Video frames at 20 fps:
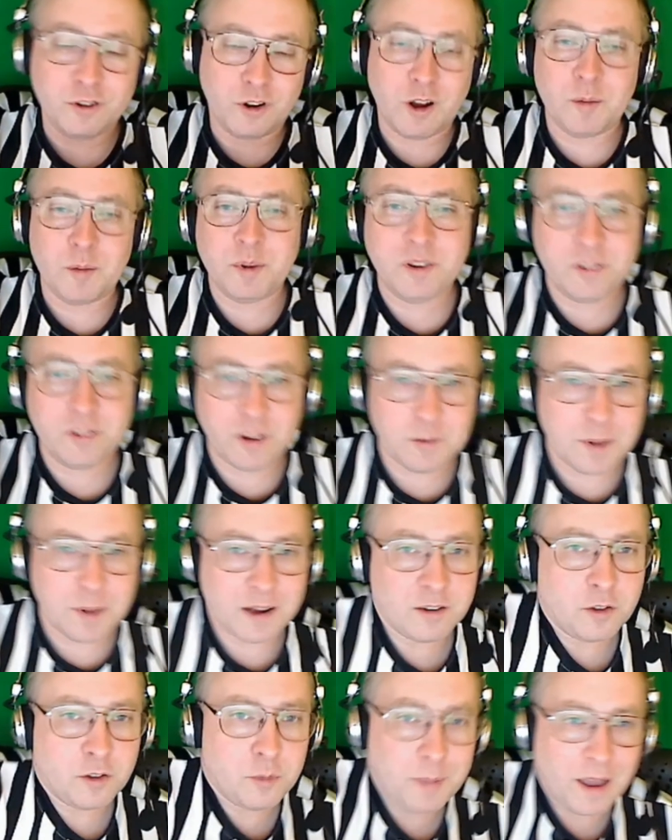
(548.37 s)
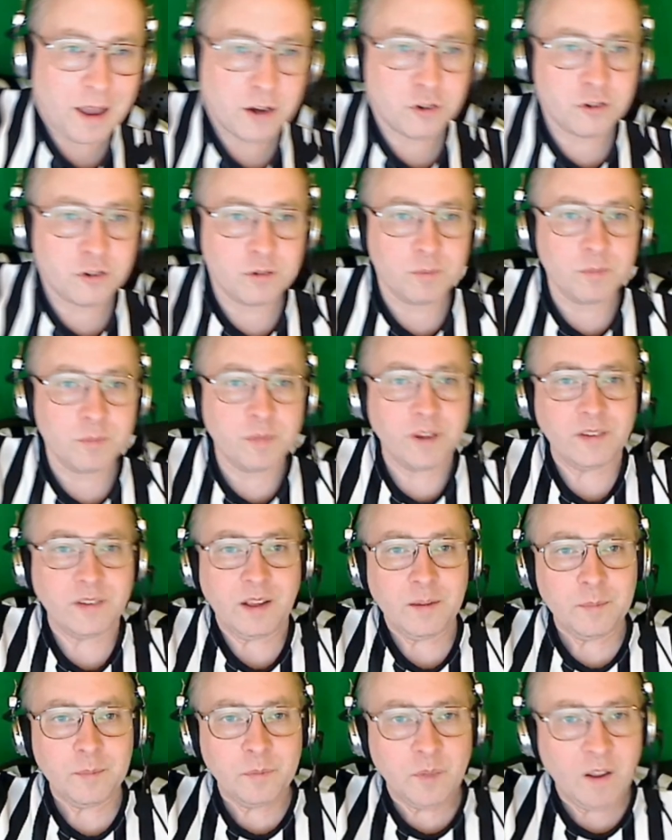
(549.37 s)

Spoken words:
or not being sent back to the bench like that.